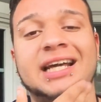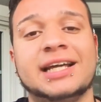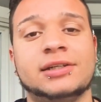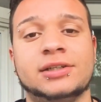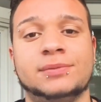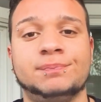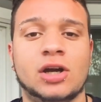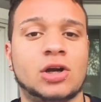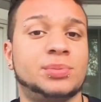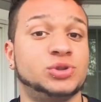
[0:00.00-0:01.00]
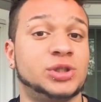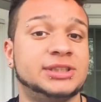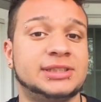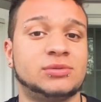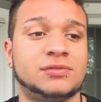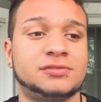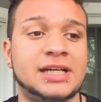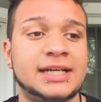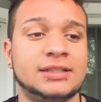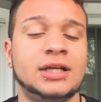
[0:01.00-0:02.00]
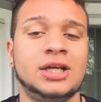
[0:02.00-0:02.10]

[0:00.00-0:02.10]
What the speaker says: I had a couple dreads that were flat.